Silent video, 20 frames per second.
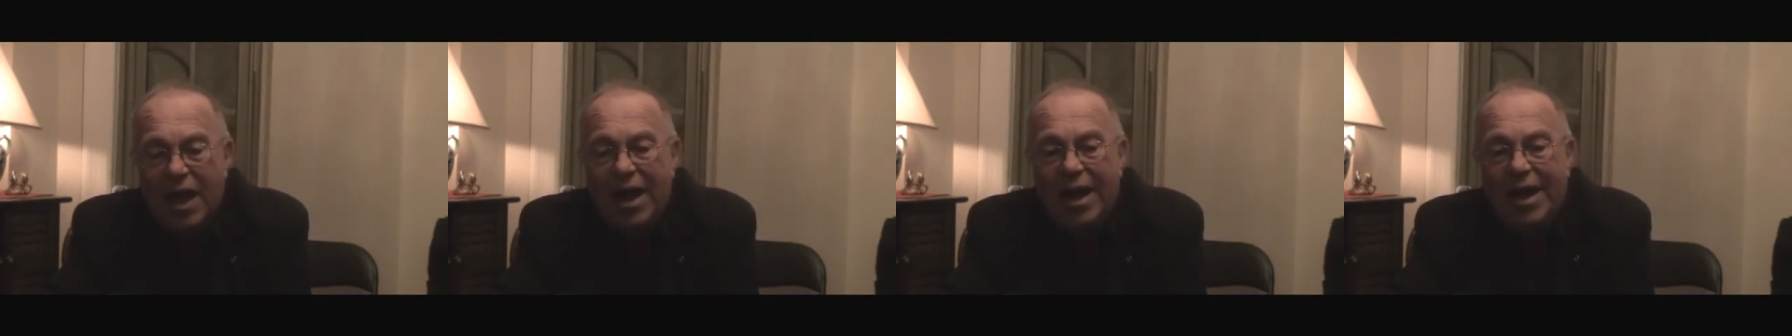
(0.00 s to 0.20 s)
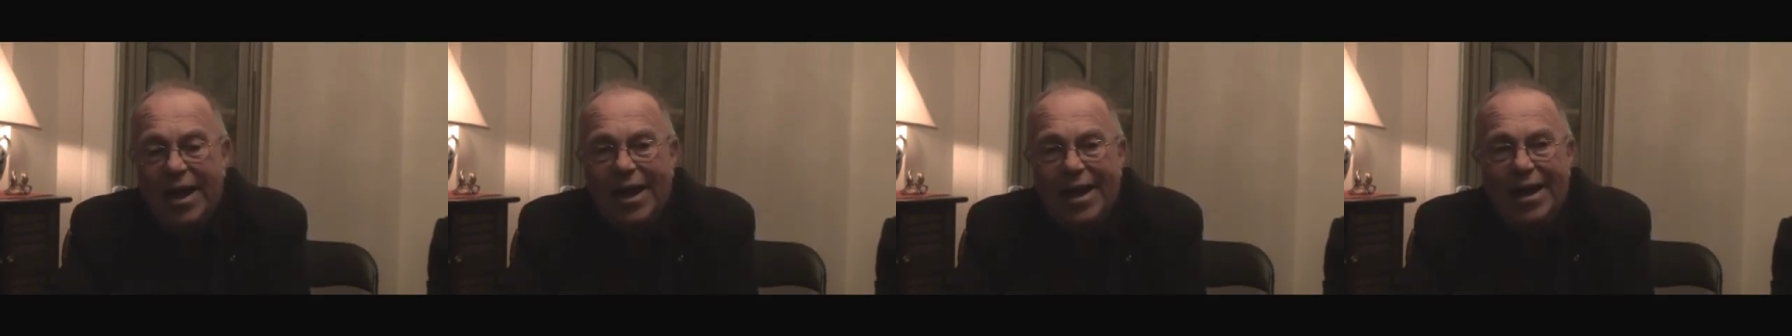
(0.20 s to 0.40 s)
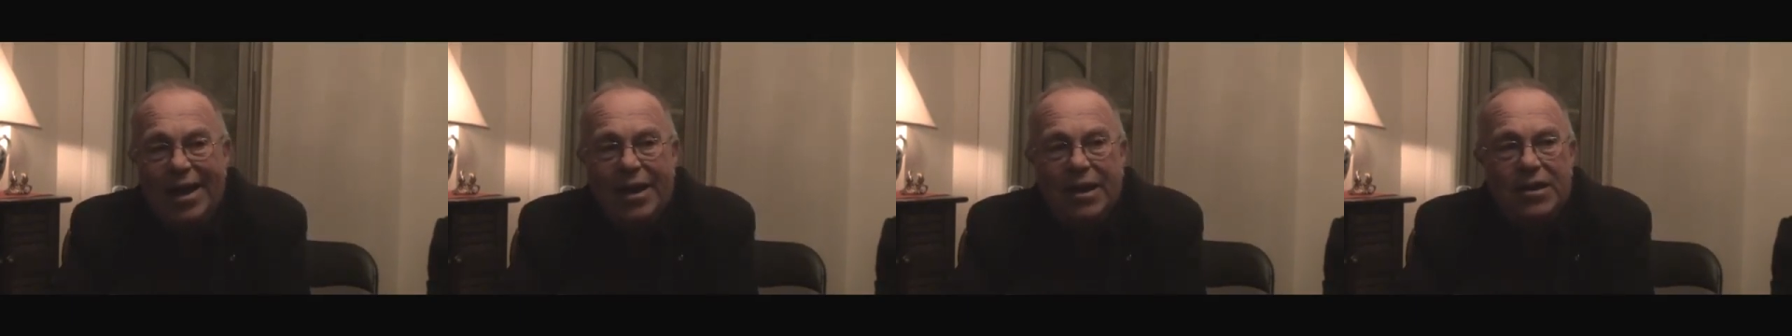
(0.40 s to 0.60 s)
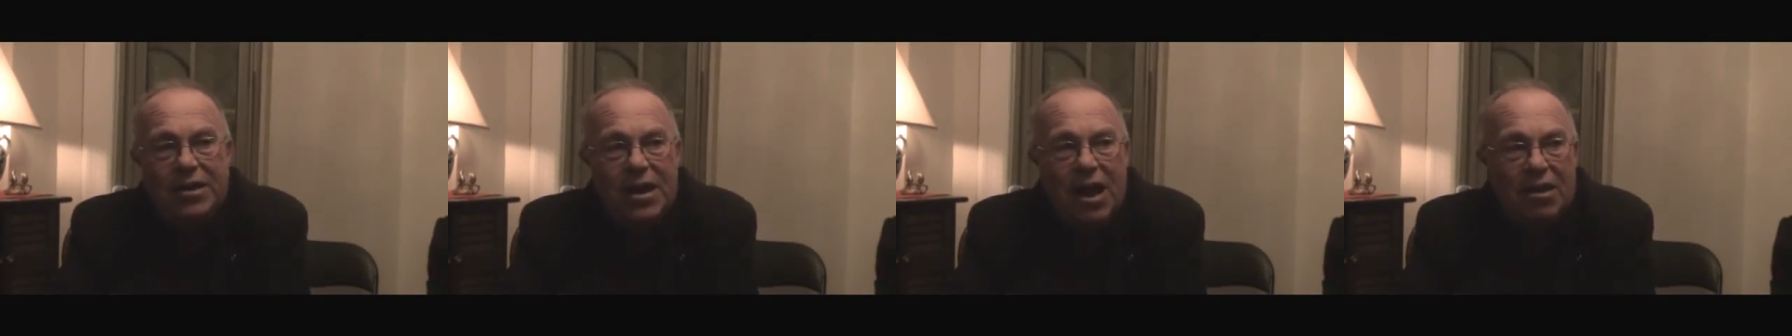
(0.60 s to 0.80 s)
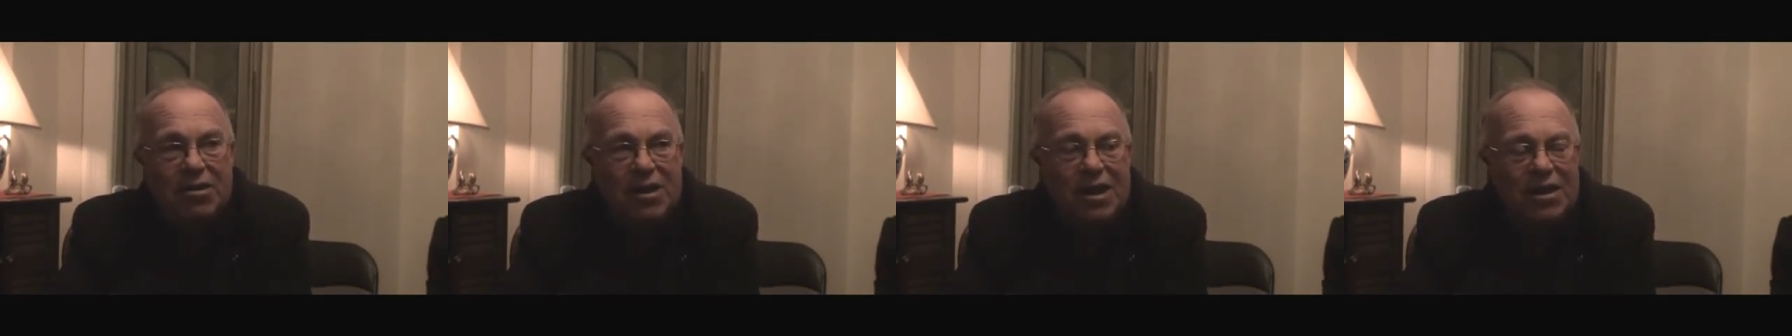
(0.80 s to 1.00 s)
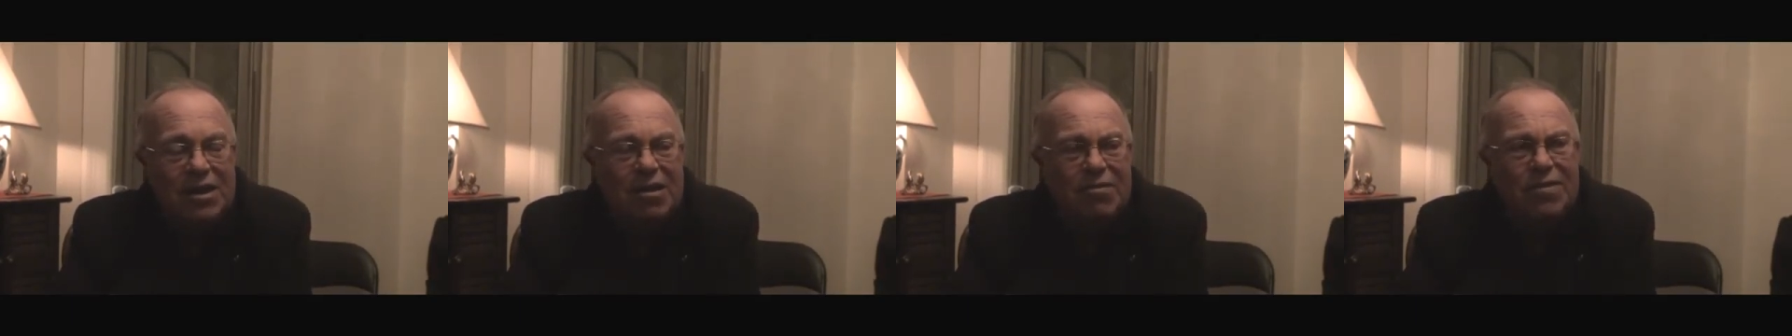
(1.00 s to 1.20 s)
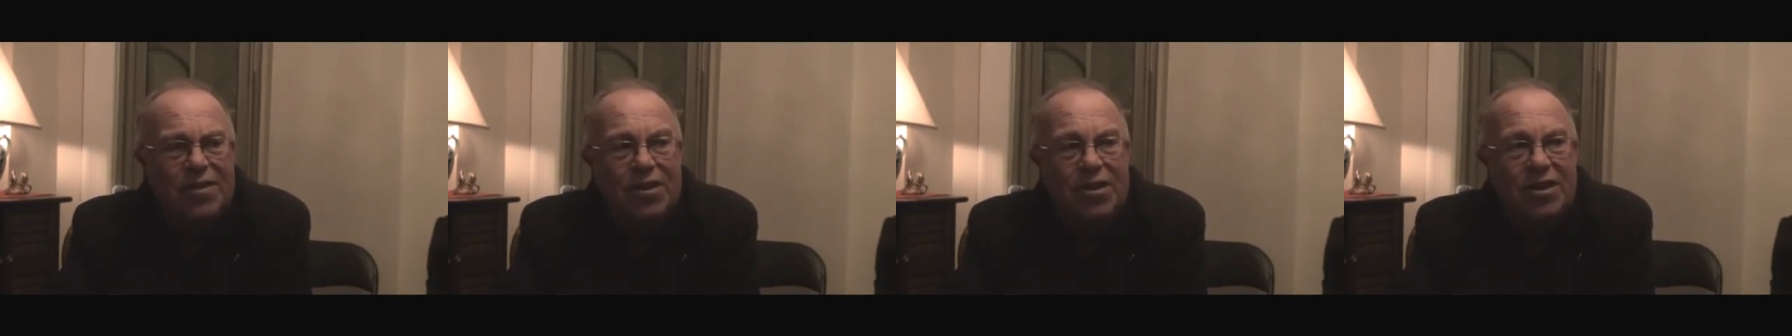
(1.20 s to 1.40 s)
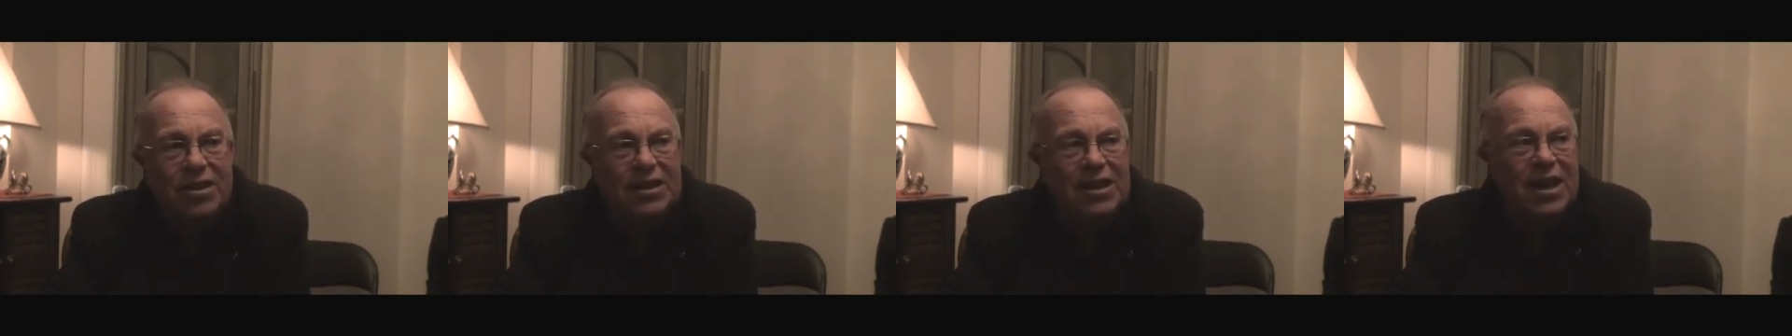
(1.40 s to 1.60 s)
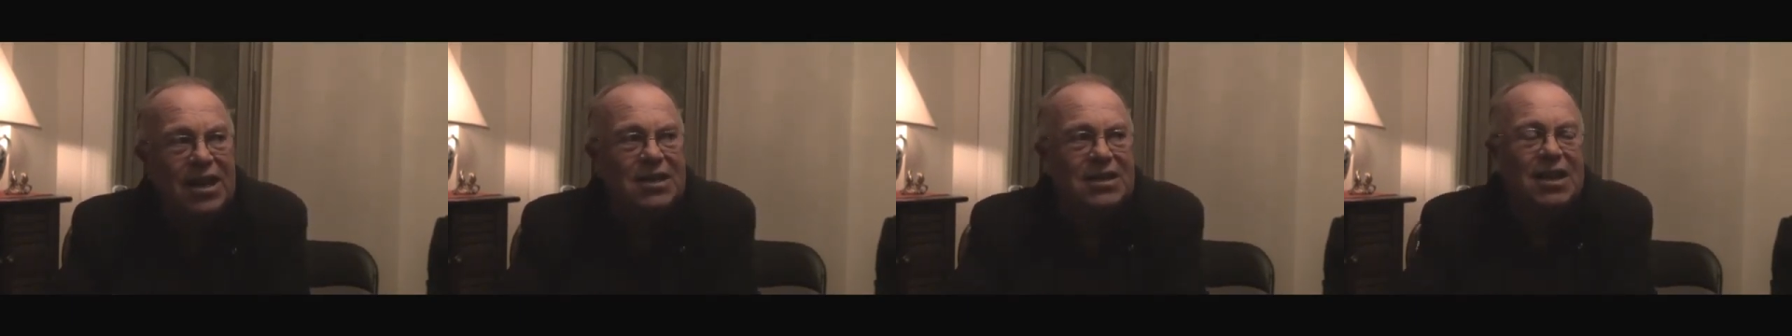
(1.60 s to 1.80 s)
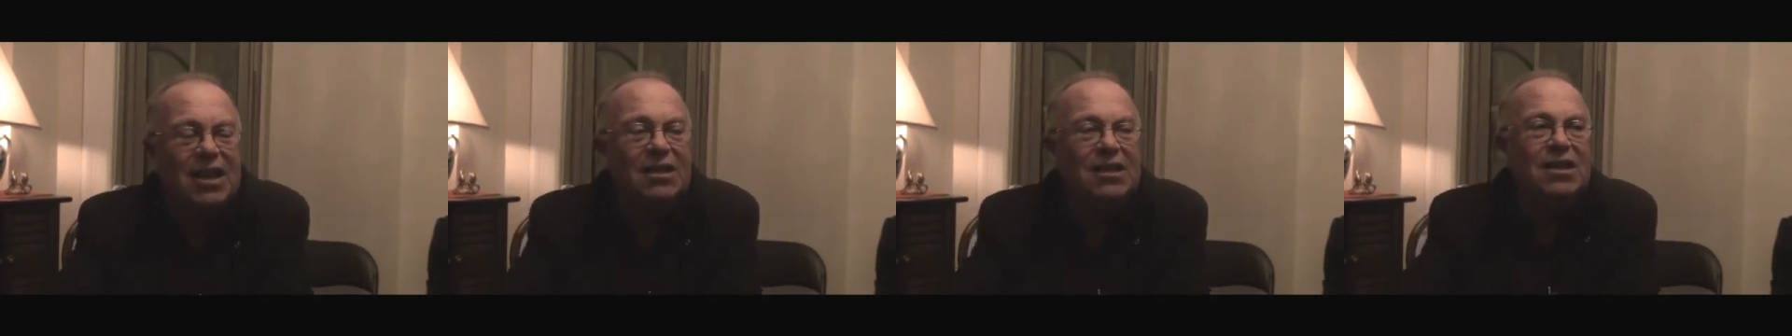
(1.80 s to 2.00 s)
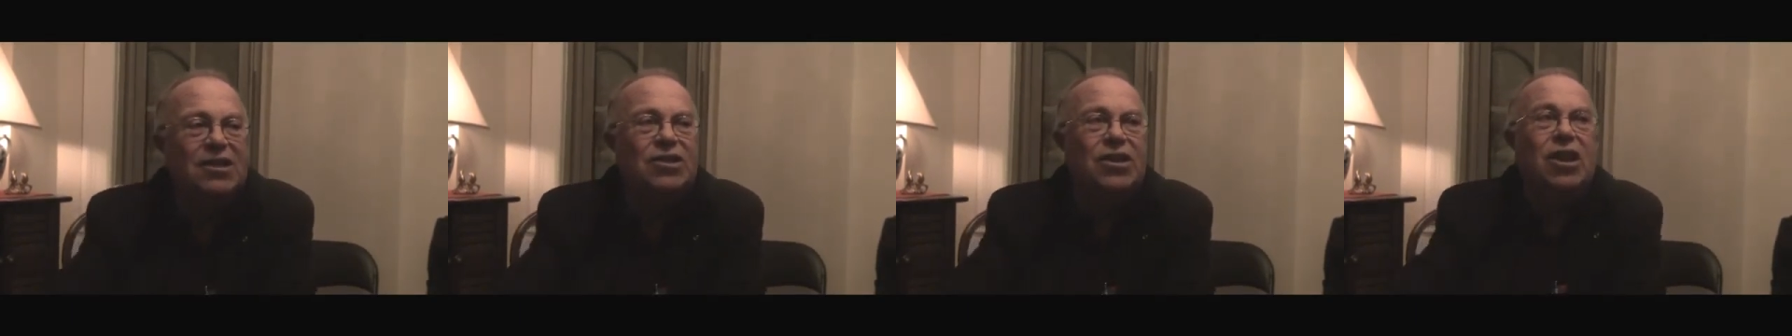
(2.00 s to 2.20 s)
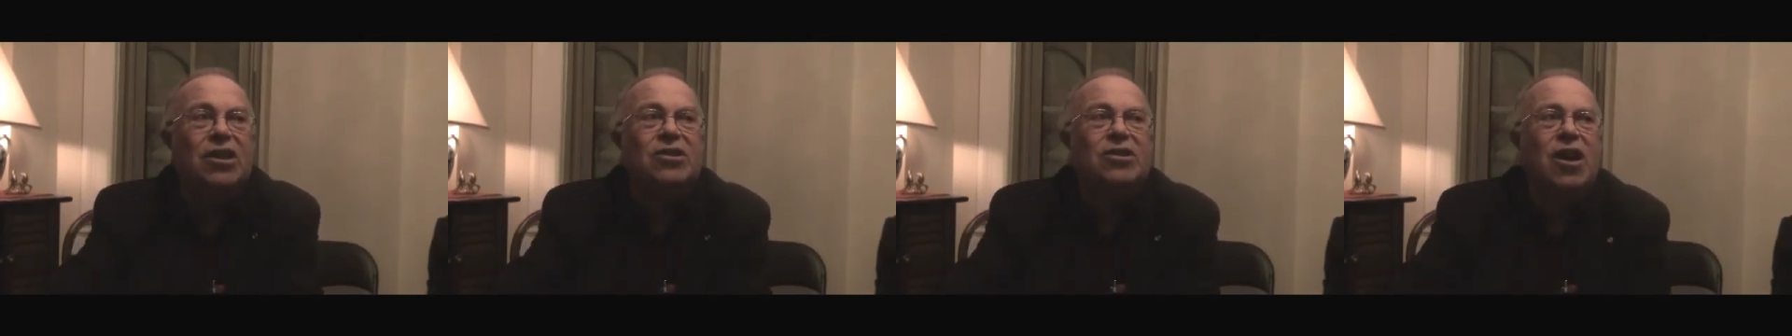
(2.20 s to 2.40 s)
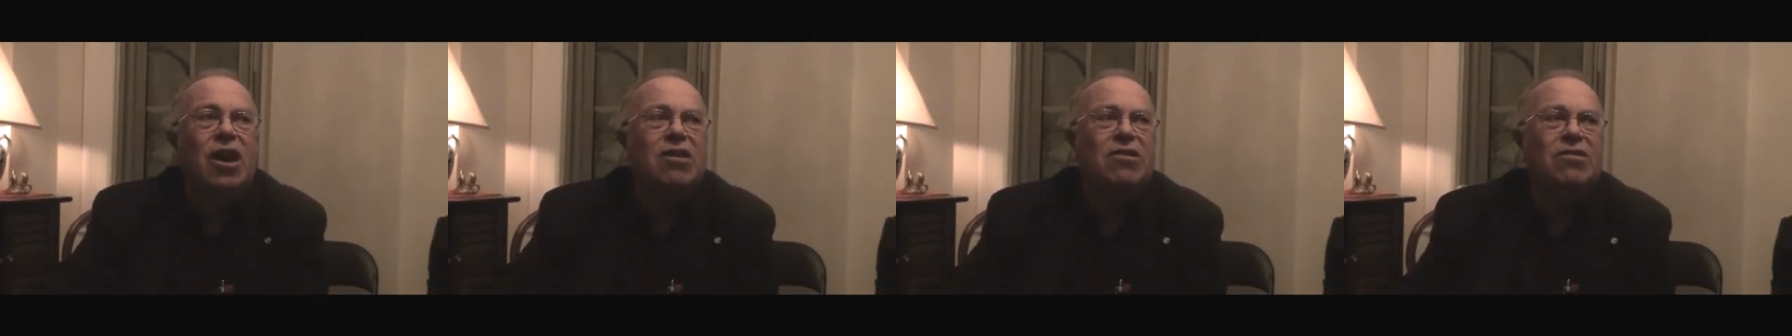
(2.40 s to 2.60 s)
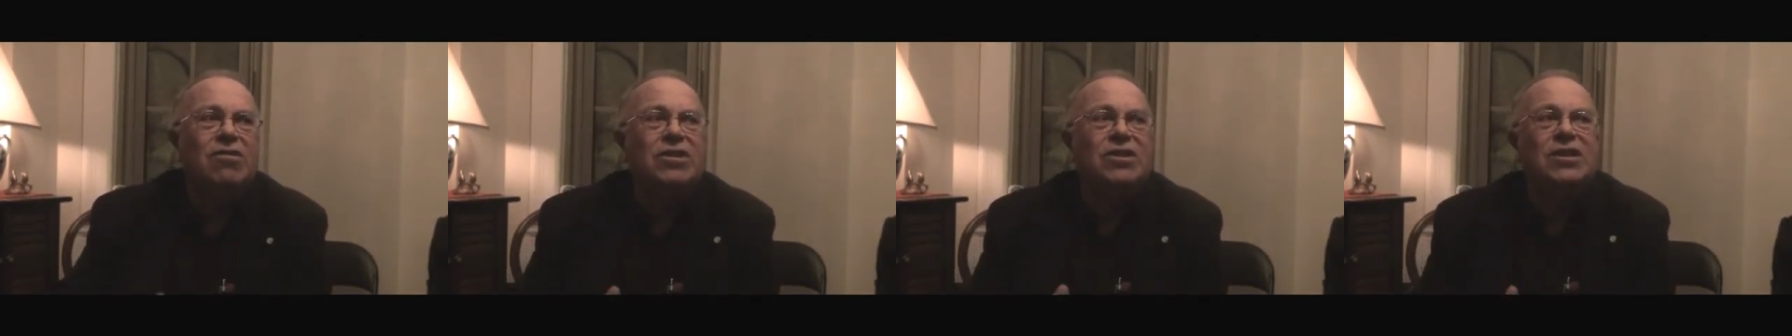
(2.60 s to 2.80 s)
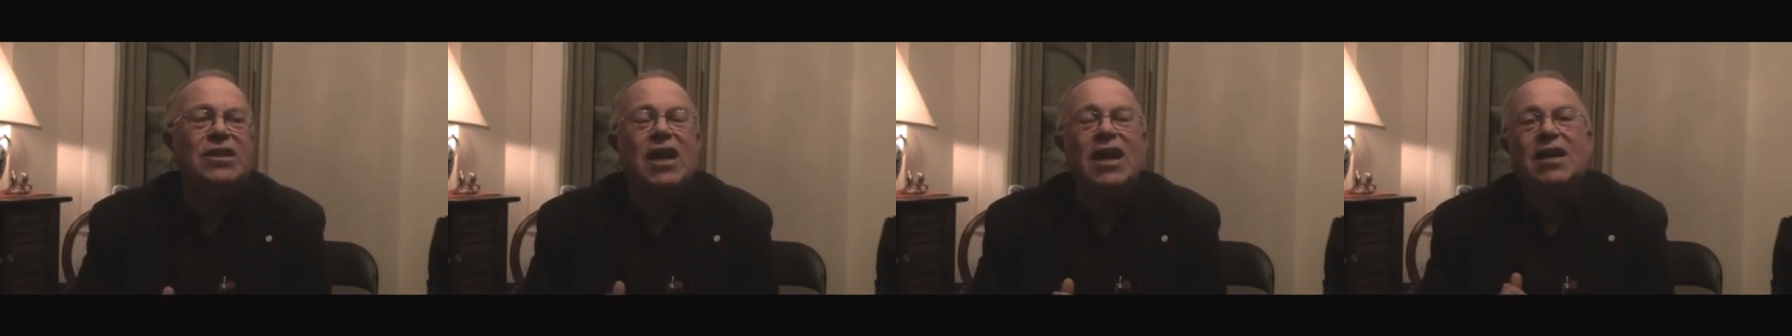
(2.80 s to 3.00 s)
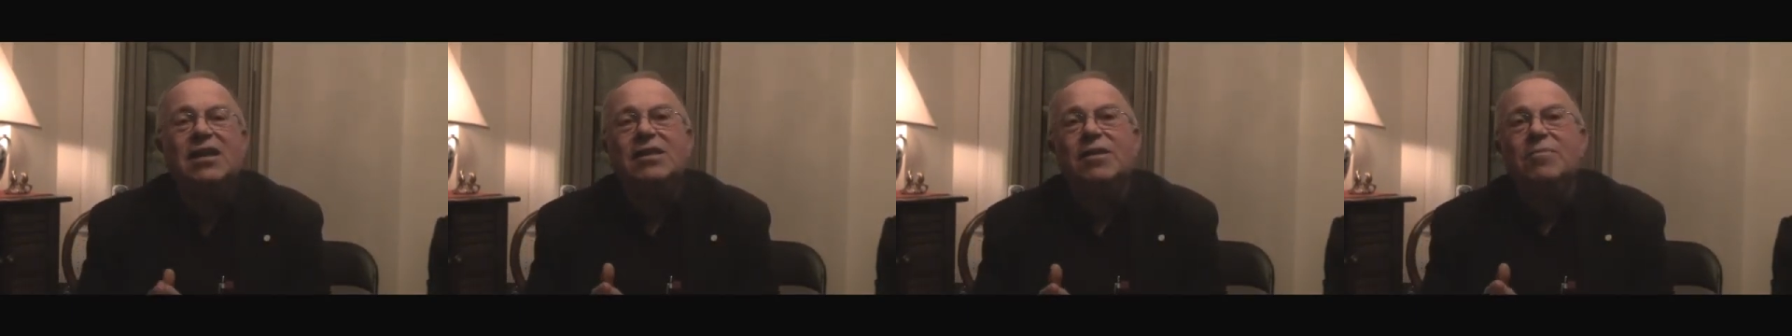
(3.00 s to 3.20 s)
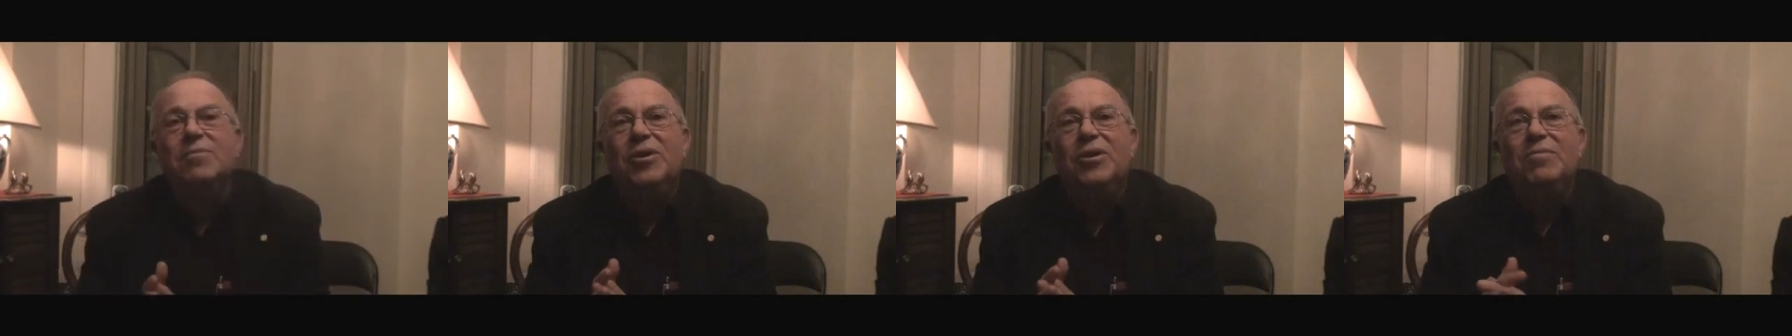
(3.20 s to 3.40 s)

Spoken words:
Now the difficulty is that this autocracy at the